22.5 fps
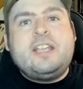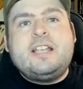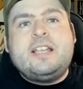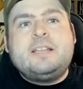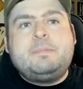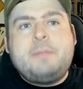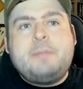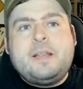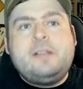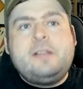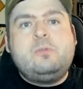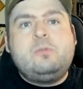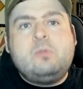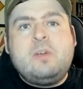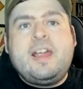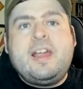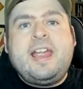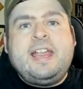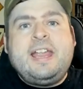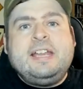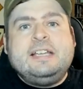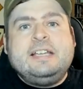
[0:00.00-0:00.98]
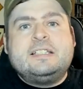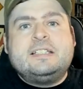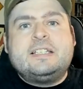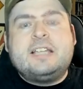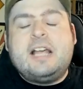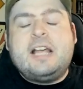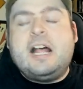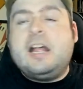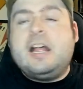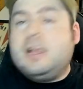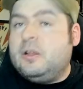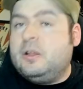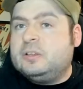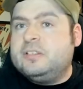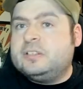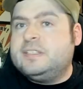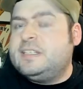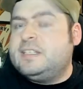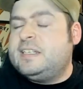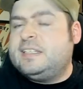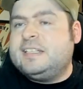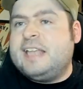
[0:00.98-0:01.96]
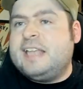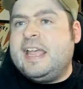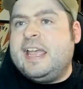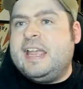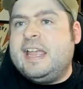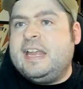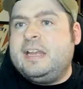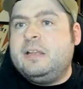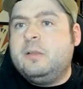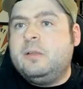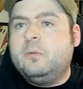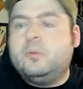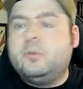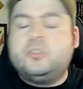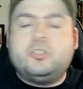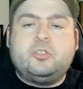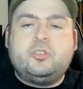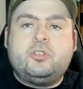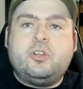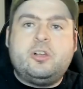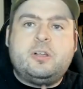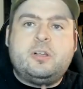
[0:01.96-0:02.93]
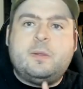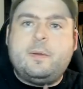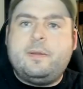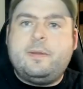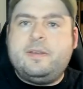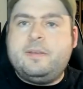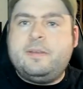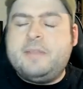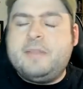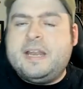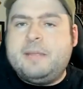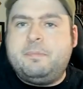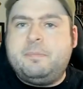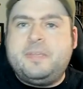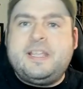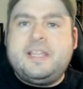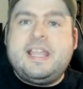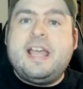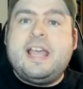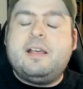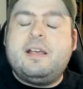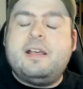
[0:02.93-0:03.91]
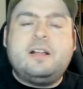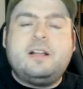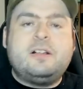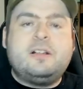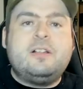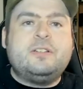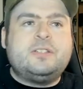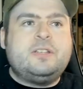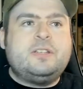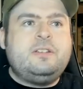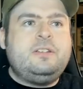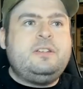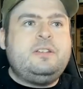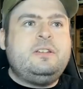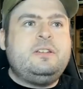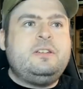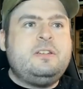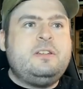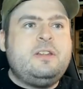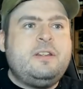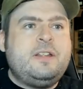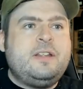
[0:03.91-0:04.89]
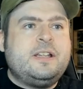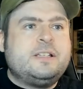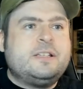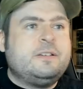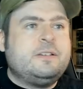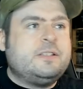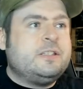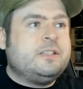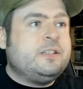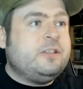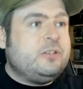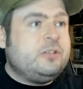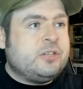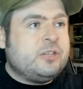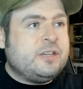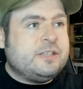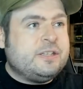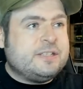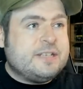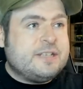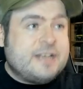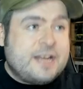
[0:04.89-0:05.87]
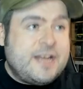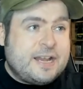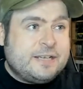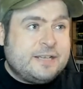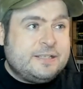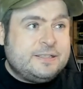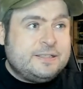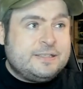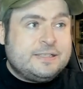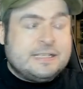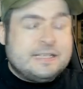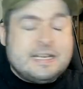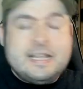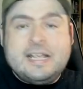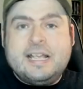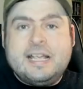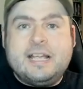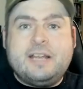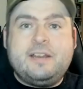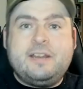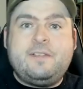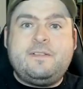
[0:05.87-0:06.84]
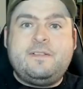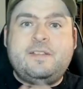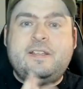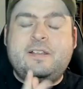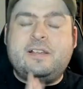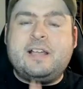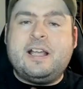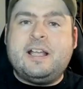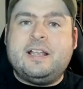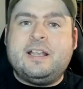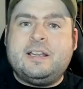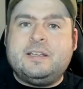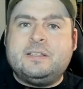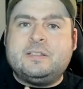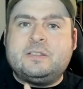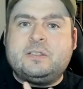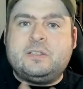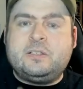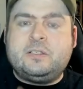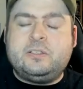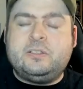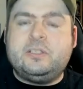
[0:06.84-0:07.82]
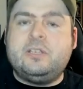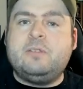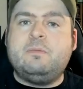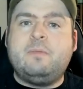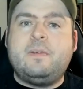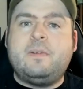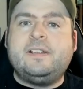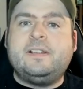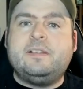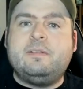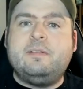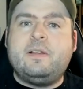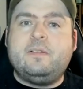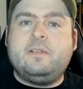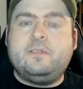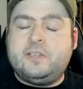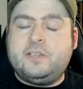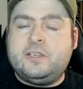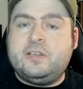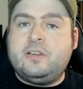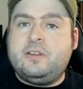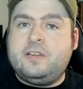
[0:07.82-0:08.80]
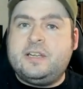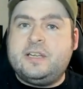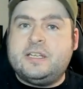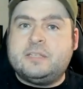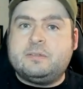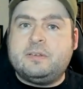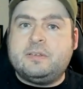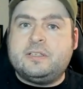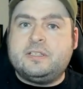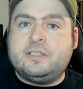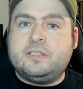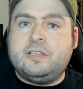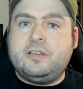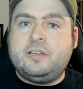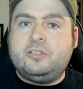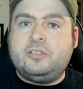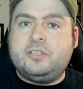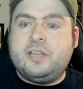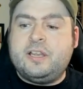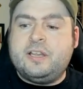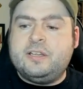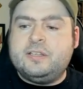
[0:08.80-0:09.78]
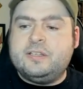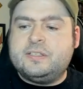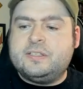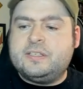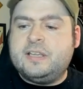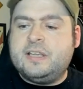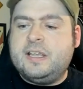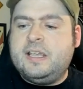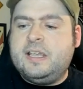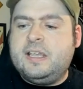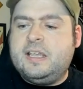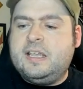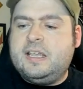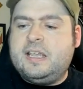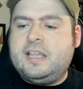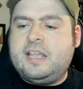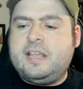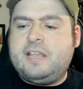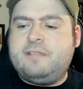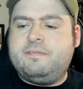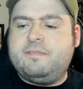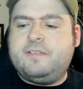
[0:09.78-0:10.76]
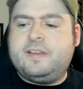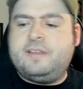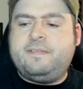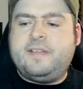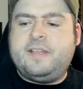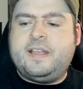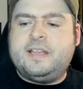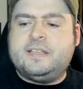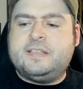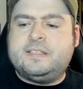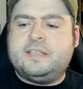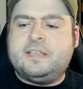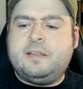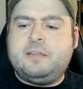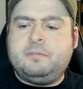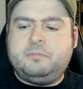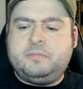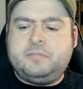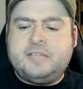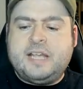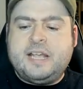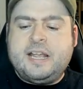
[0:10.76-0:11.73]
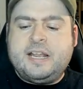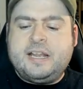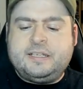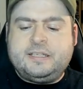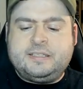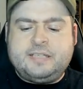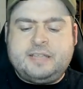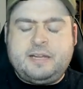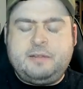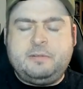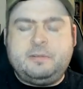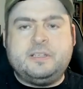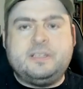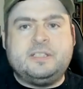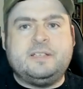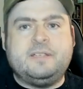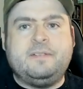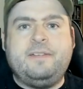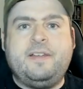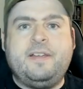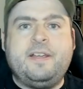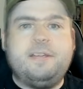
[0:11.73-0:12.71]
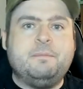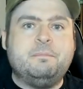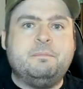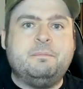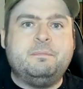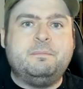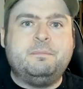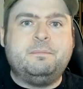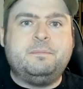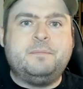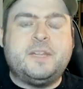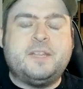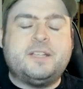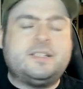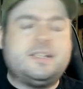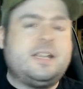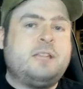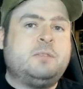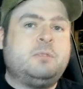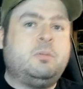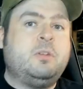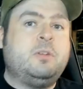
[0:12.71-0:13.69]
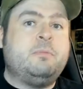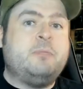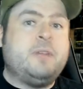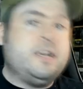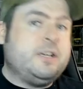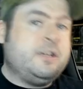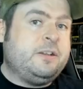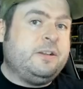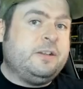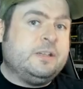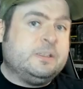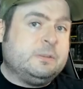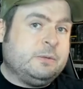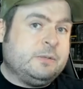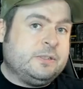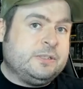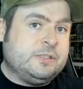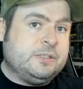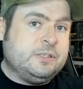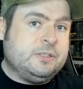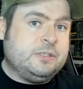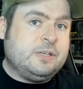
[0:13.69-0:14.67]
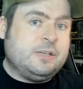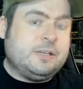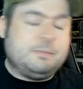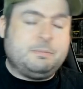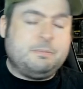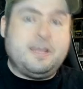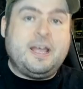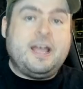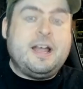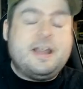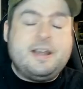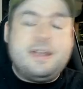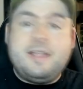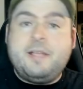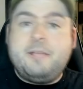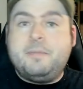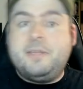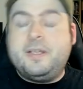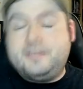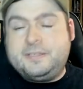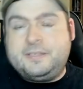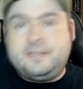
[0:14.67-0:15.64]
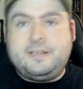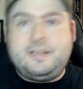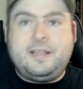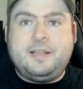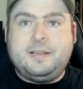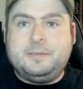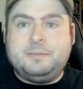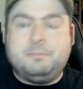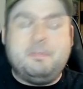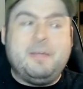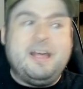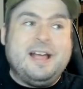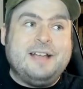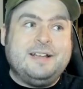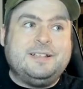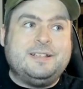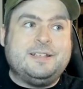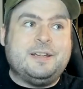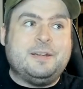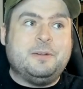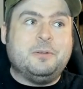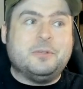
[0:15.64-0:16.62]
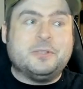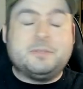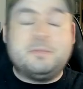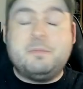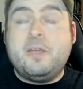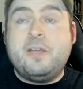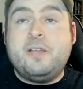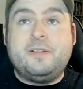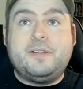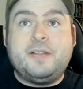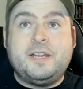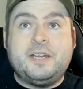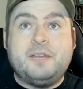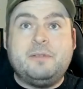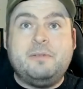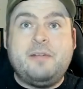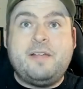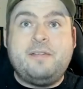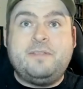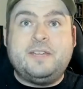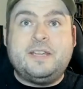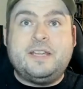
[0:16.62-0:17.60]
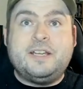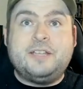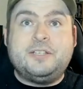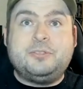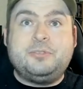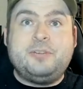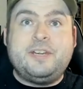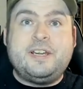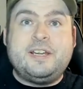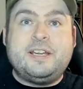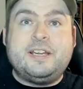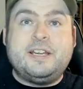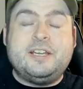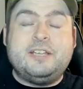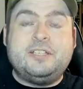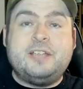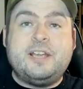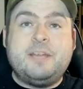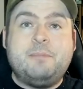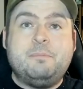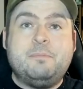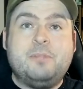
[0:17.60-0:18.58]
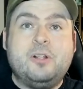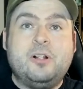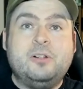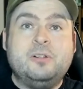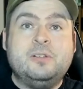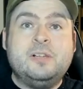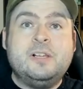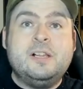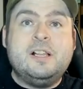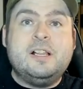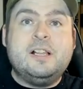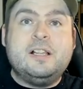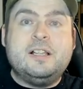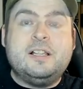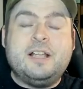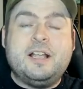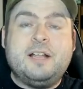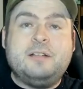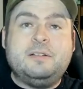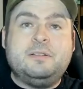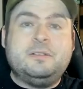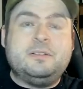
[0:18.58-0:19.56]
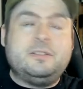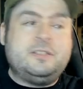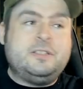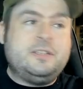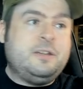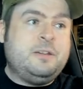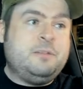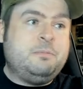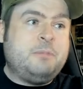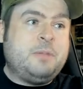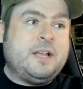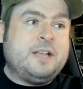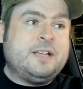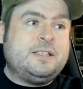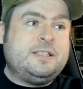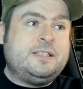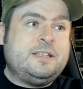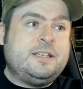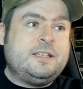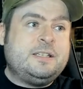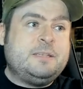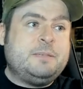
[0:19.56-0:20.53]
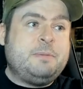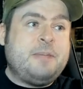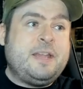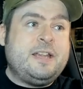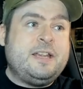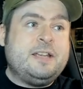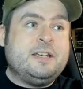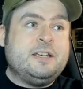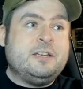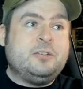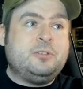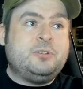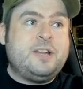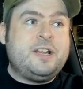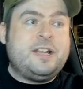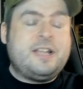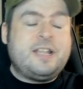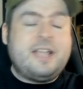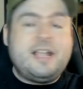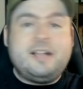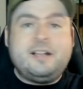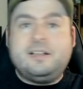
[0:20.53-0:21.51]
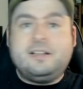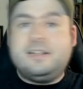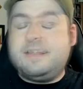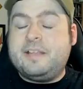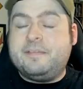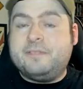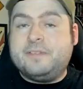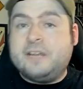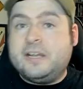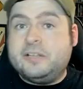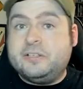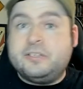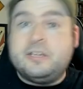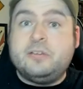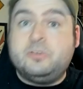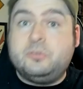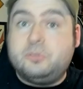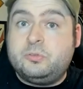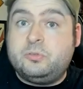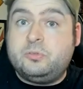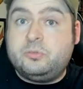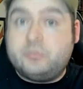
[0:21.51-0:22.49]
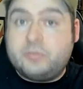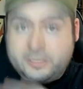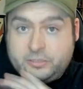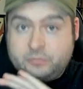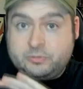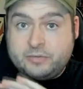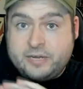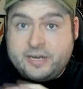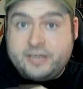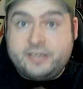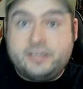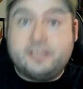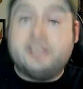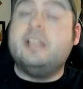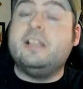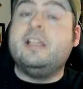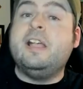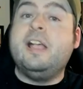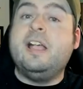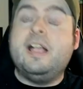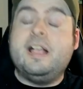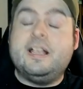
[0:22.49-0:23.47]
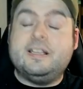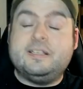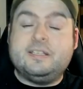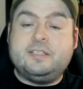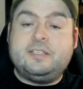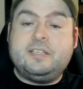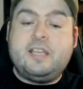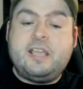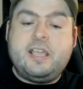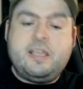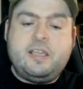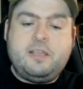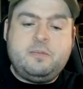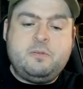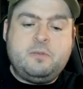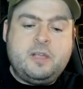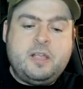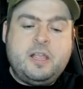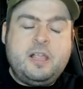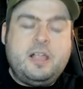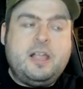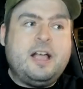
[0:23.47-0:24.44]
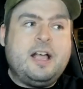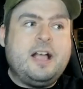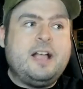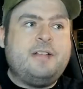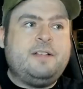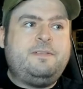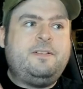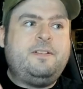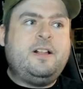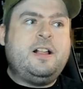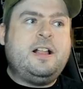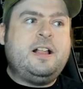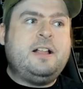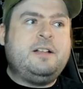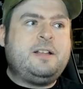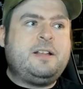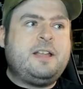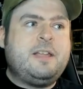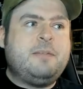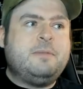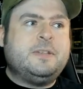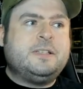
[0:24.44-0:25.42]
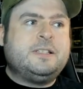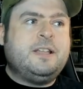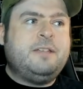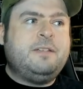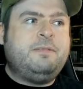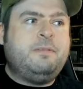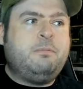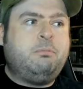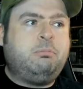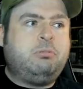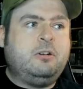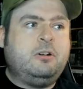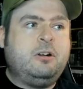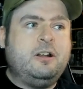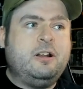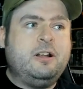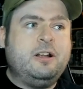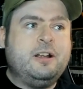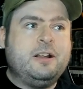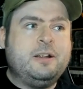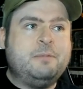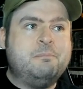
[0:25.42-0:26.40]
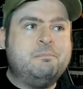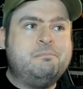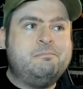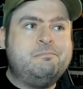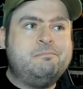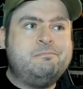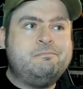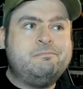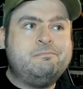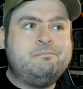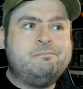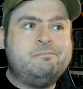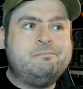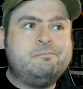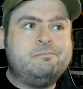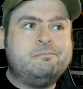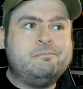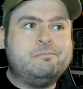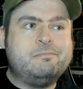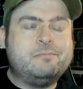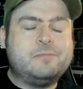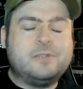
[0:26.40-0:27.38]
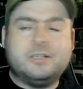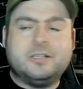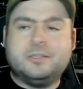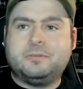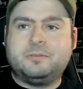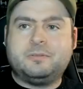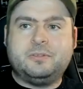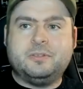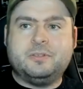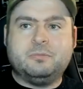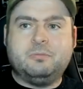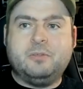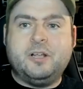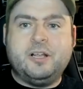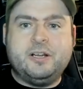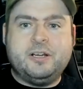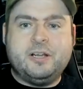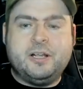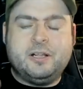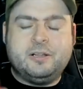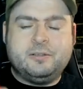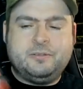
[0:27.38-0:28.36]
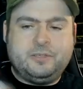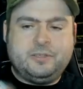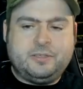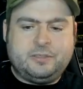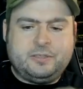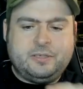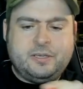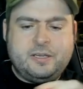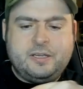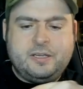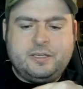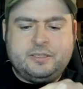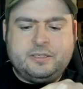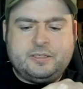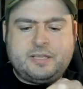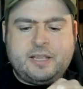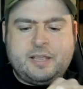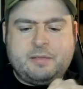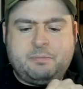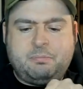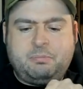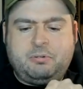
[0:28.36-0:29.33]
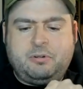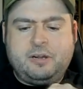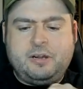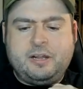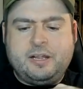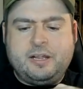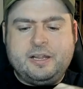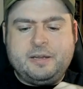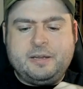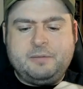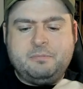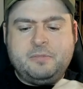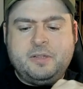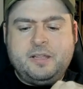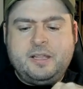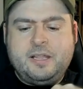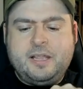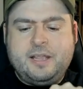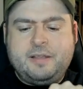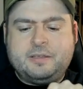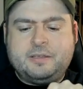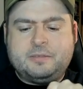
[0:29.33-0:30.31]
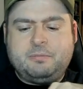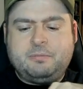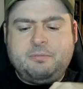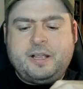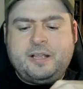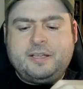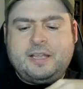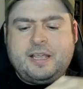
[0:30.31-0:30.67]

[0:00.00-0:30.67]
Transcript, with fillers: been great I honestly say which i will talk about in a minute but yeah I've got some New Year's resolutions in hand I know you guys do really well your New Year's resolutions even if it is um, dieting because of um, not saying it's one of my New Year's resolutions but I know most of you might do or smoking or whatever there's drinking in general and to participate in the drinking even though I don't drink drink as I do I thought I'd get myself a prime because cause why not? Let's just let's get Prime. Anyways, while that